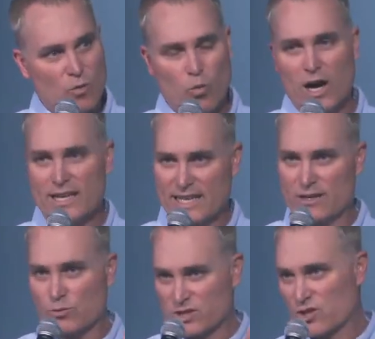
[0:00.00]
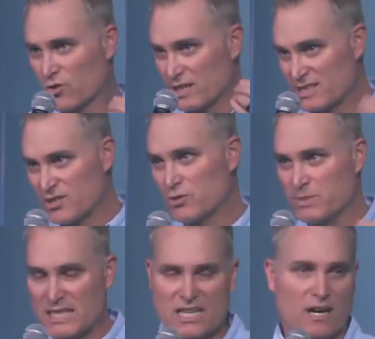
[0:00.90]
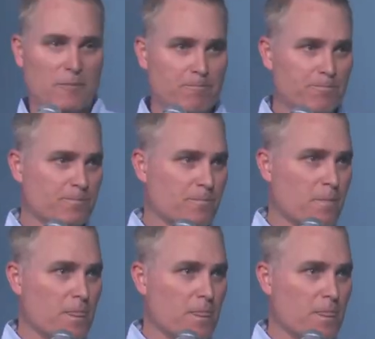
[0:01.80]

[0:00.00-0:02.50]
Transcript: what it was going to become.